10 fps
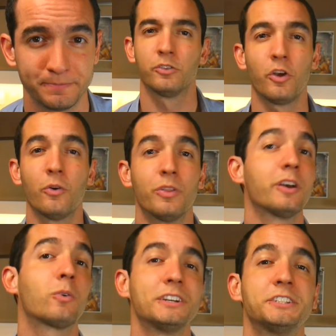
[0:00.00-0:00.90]
So the
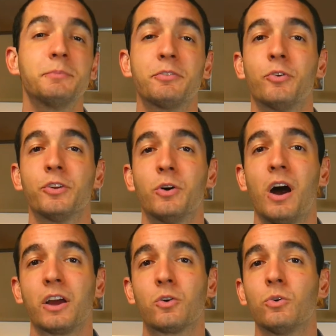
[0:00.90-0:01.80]
question before the
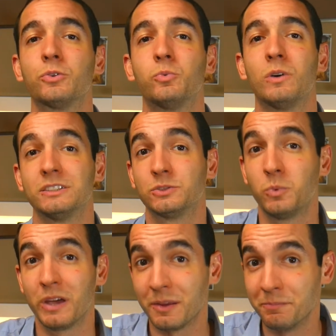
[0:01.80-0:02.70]
High Court was
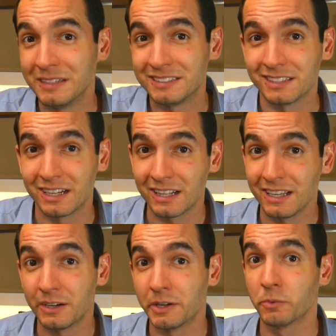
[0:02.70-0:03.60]
whether Mr
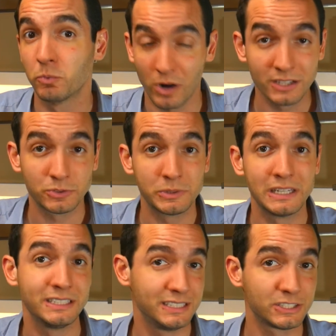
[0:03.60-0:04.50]
Cleary was
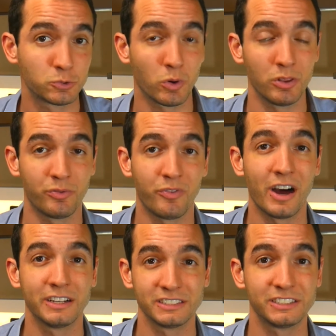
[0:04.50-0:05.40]
really
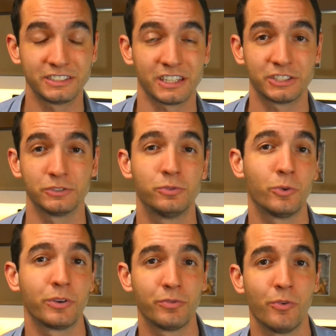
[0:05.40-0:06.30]
disqualified under section
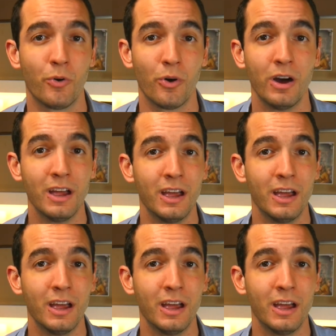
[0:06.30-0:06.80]
44